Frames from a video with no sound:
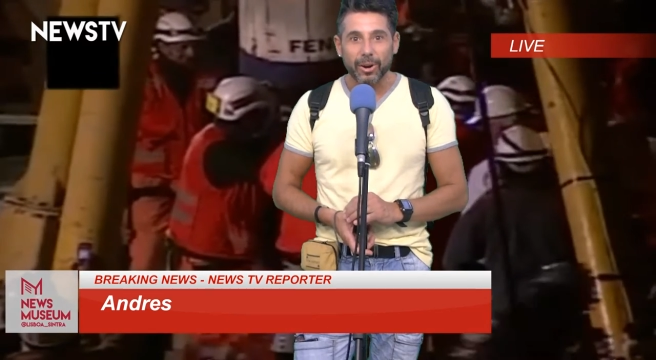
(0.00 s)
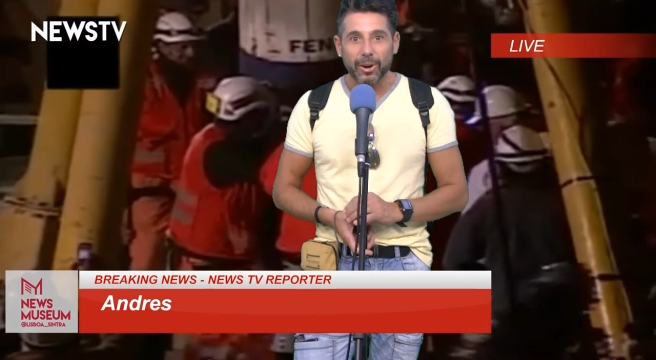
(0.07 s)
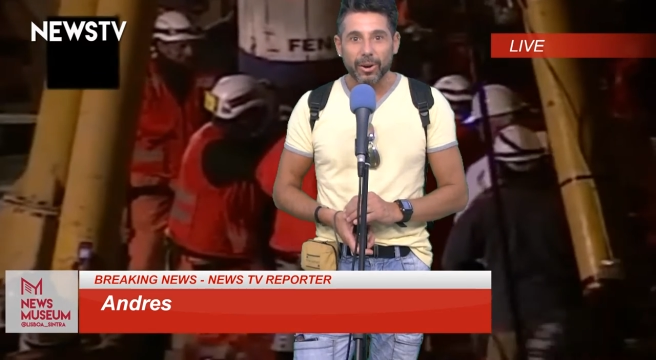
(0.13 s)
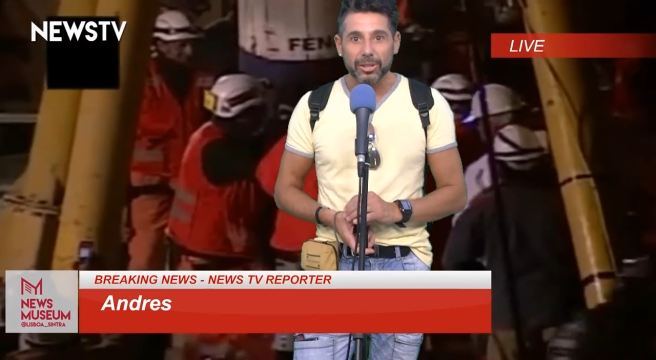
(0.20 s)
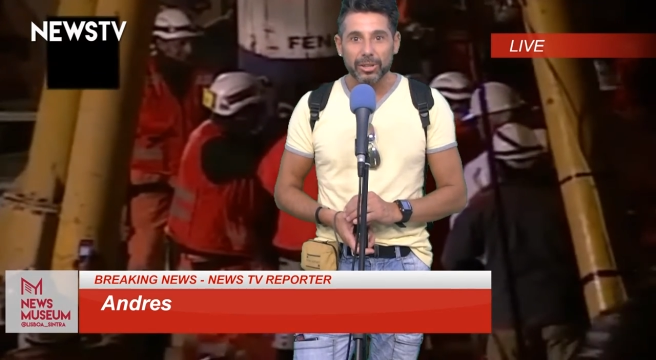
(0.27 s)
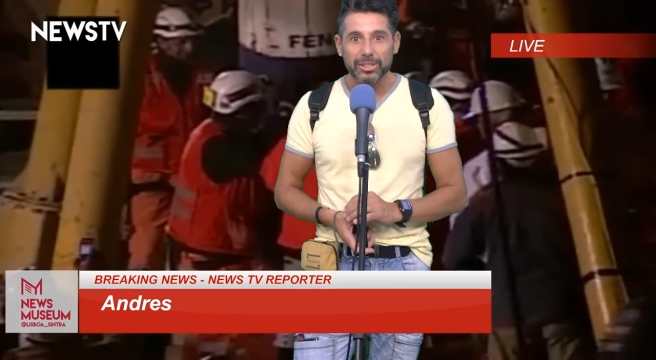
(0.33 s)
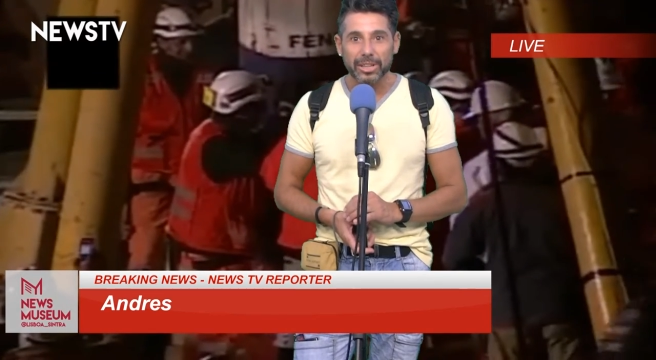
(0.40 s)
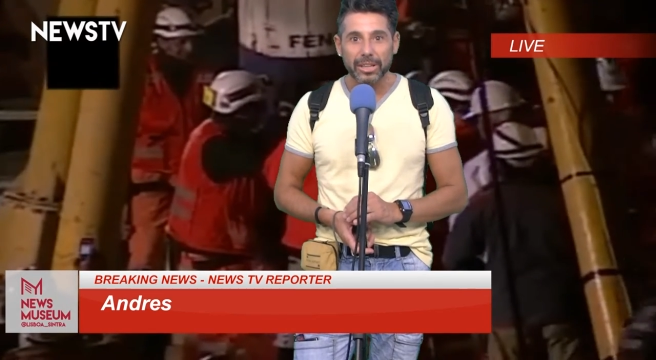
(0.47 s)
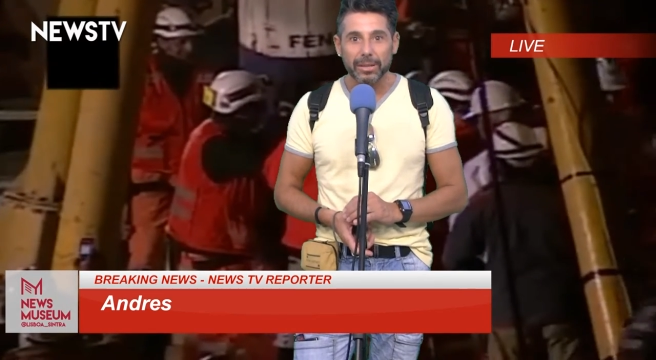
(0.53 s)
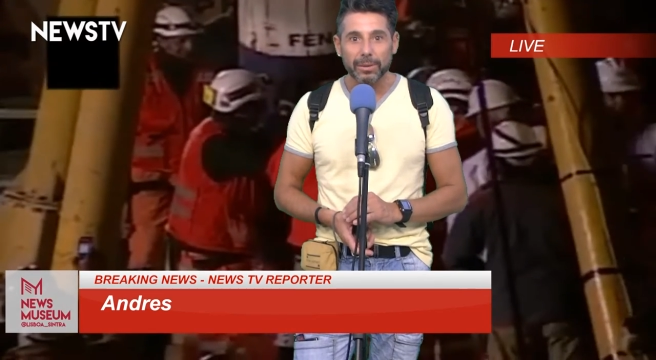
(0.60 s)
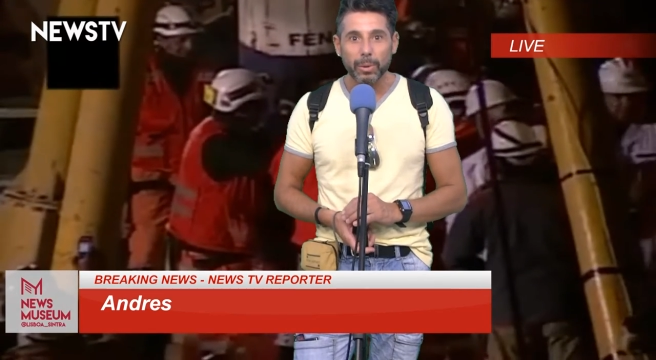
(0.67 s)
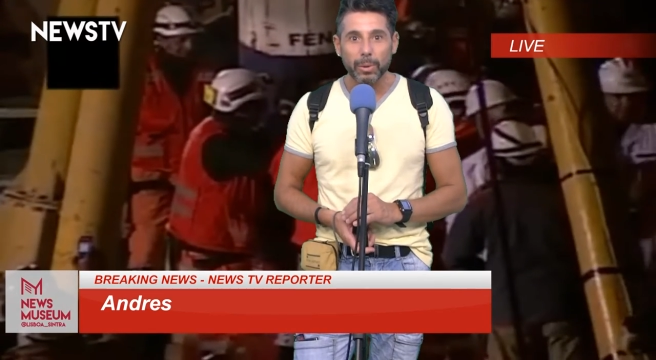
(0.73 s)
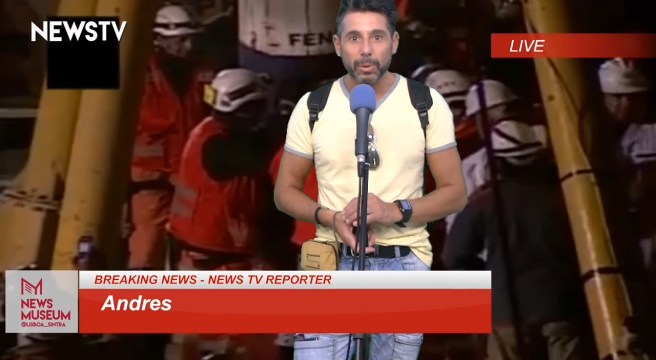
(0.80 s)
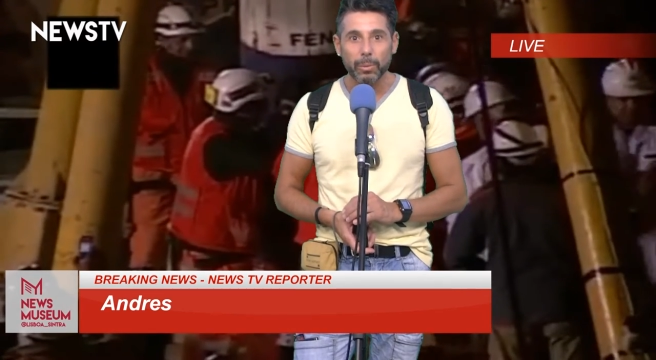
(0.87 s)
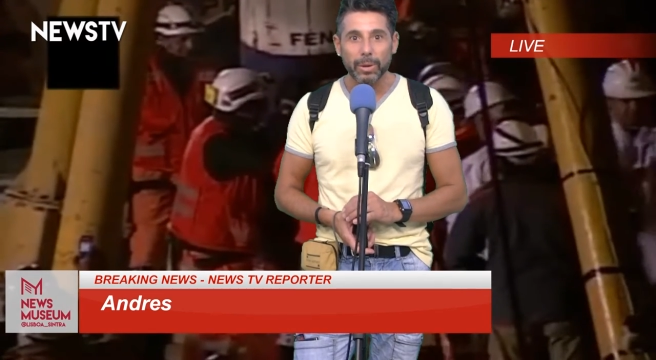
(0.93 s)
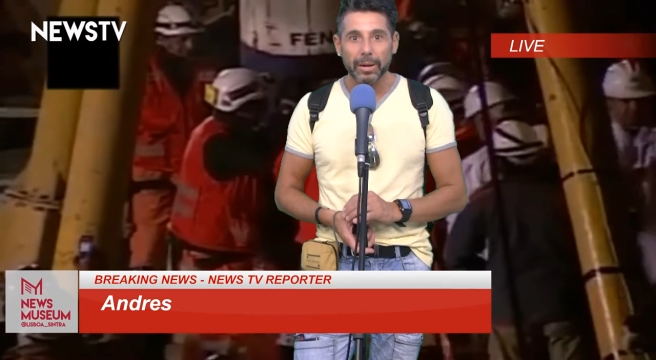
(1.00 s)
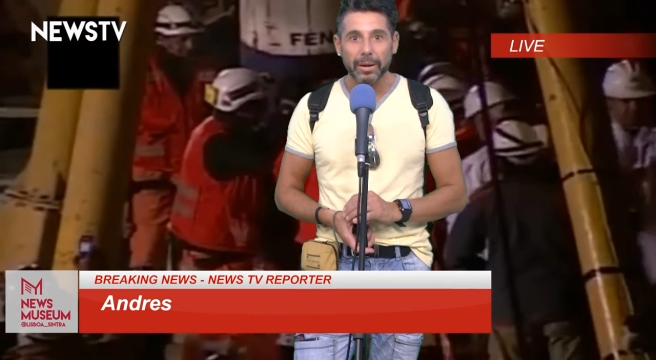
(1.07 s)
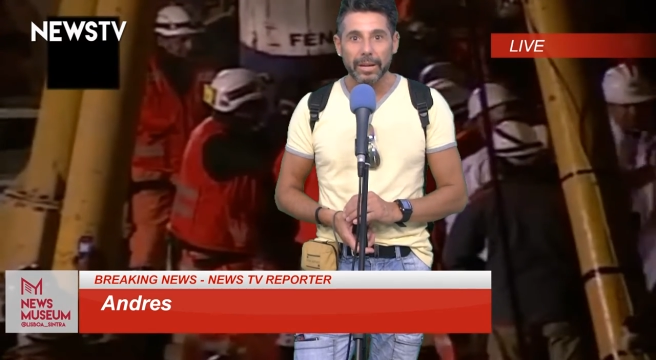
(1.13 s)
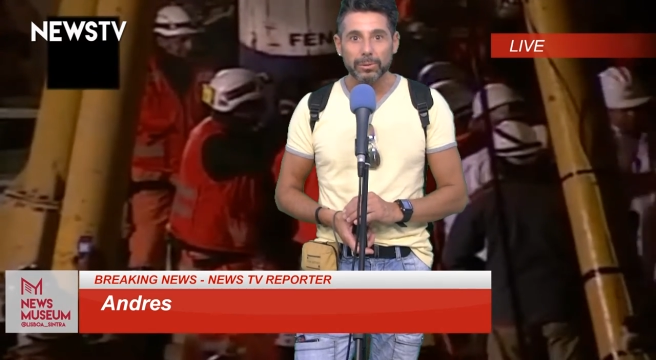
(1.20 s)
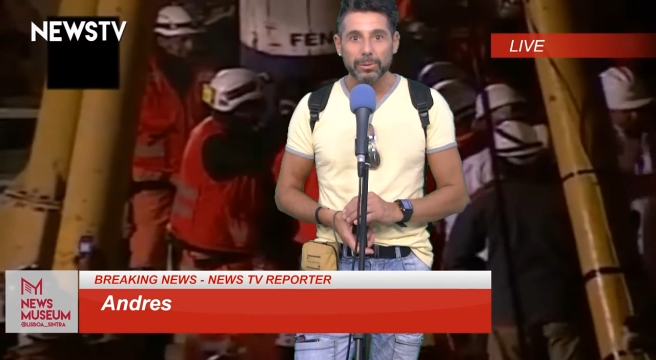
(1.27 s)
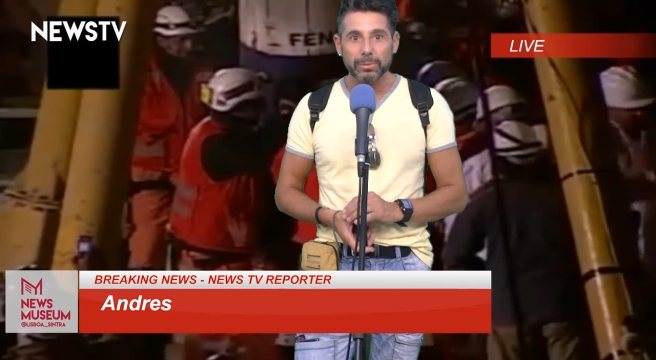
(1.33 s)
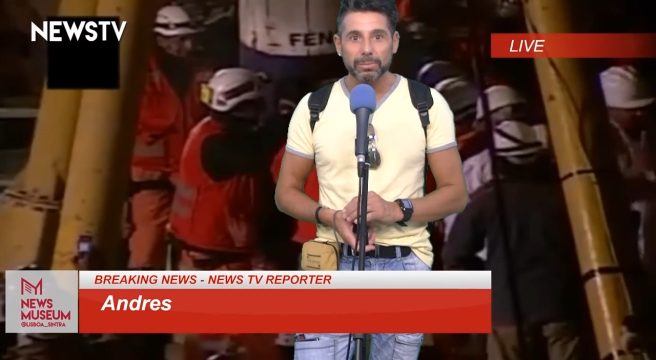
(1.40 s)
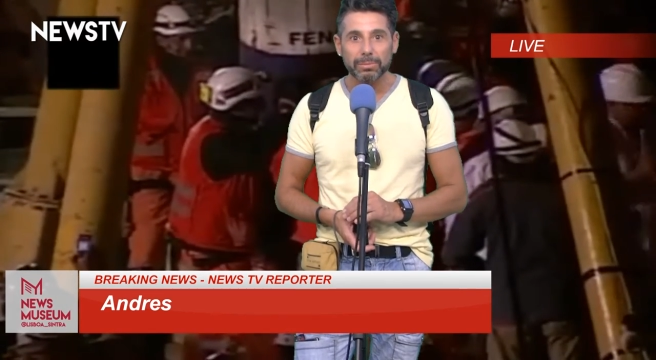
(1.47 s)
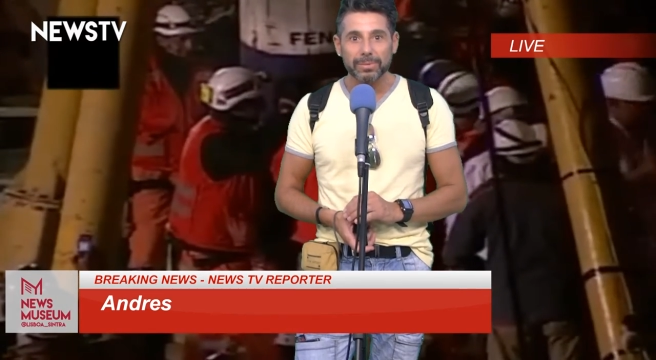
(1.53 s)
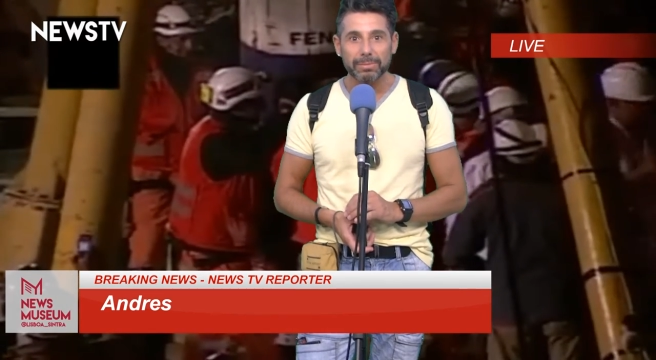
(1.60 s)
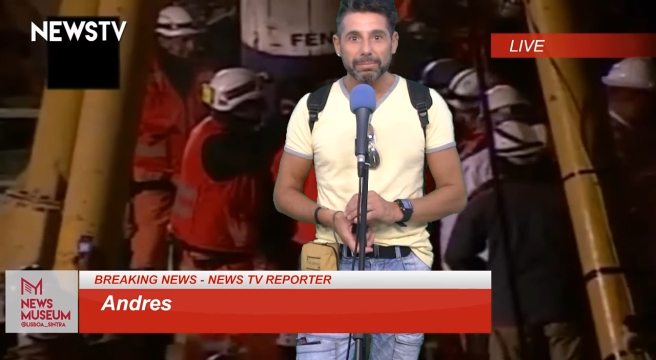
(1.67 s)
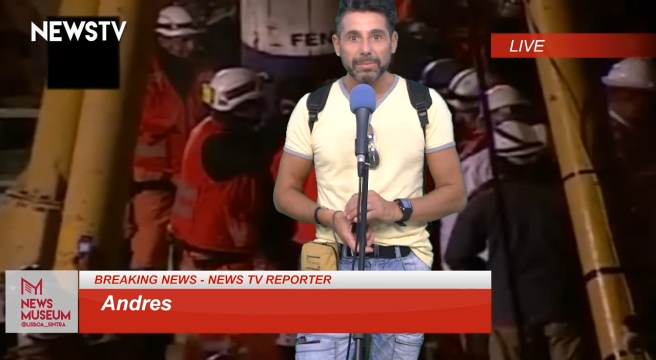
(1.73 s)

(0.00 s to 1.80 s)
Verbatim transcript: Close. We will return